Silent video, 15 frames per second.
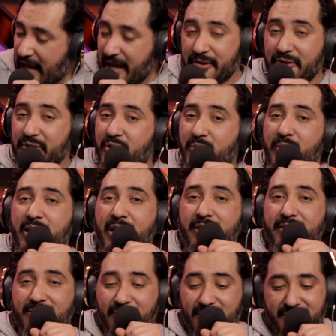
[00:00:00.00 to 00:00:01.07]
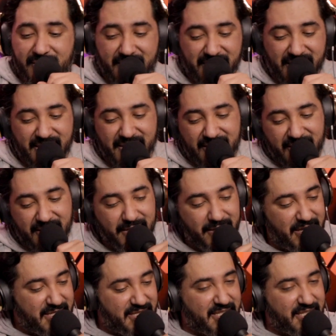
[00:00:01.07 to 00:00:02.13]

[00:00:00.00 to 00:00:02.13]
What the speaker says: I don't know what kind of dog this is. Here, let's